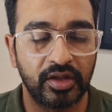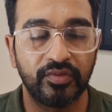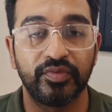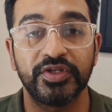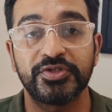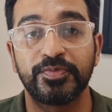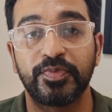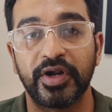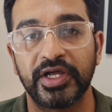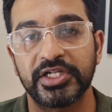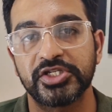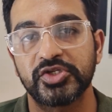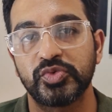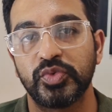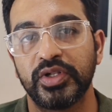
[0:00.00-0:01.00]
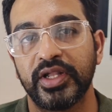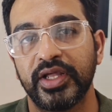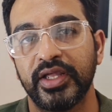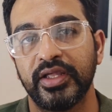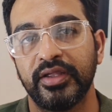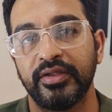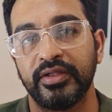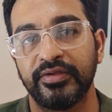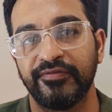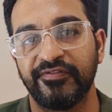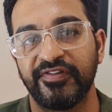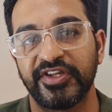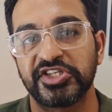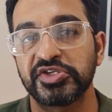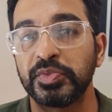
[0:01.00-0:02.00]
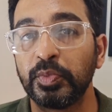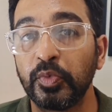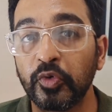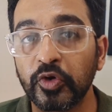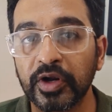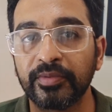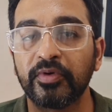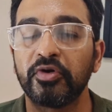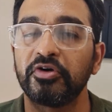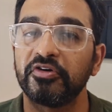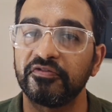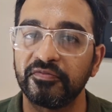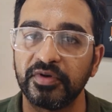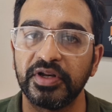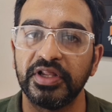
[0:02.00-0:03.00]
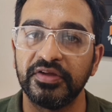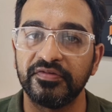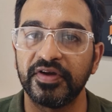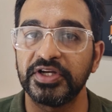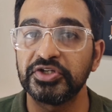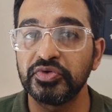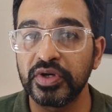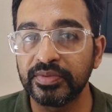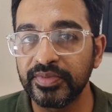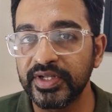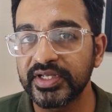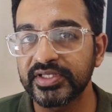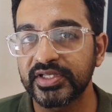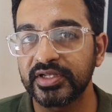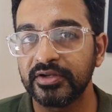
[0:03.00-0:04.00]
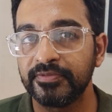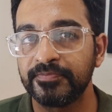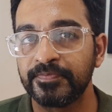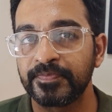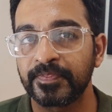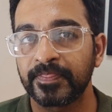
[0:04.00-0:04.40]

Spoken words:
Which branch will I fetch more amount of money if I do MDS in?